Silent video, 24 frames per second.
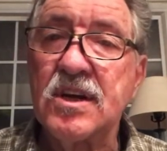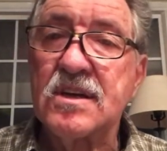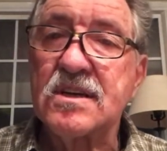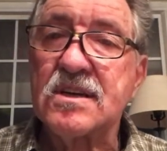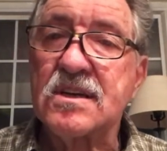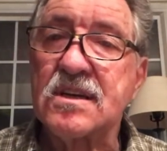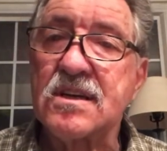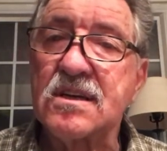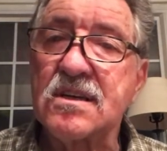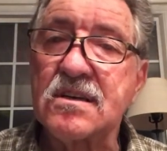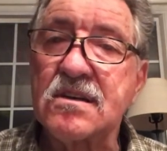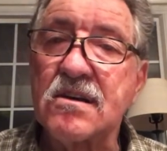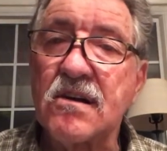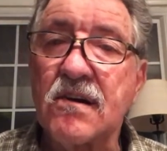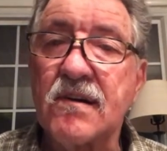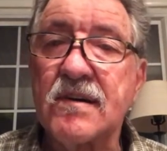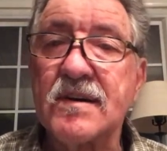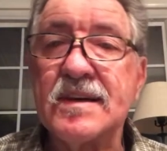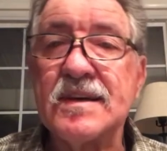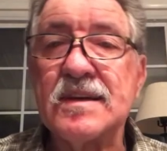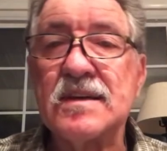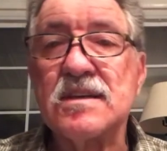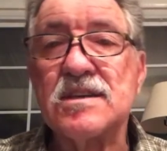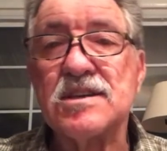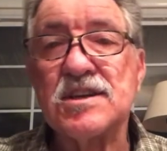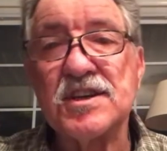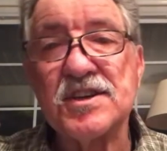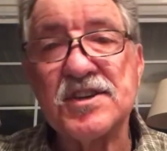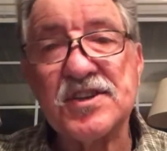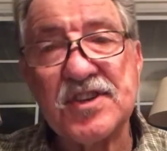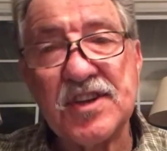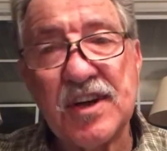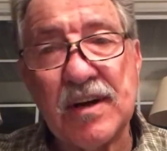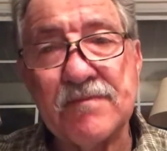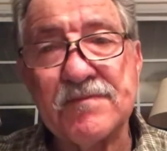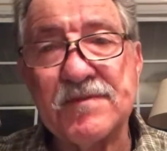started to
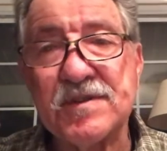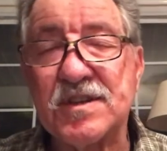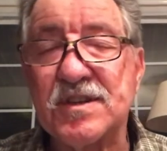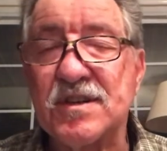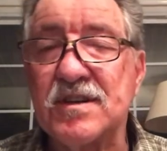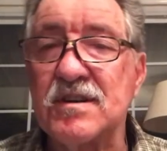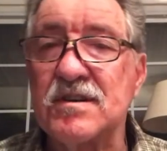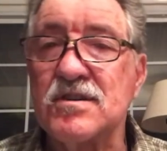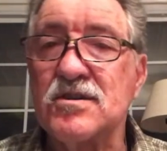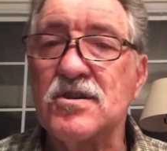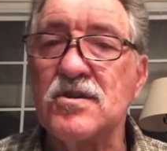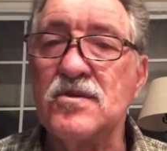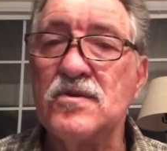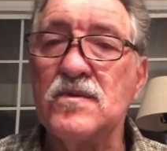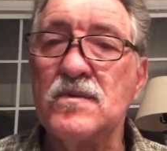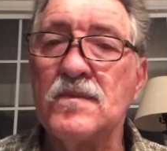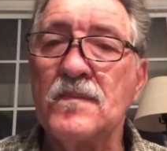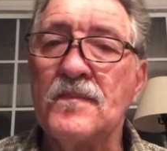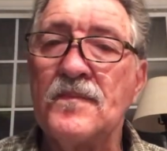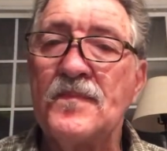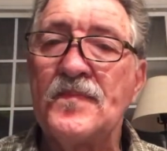substitute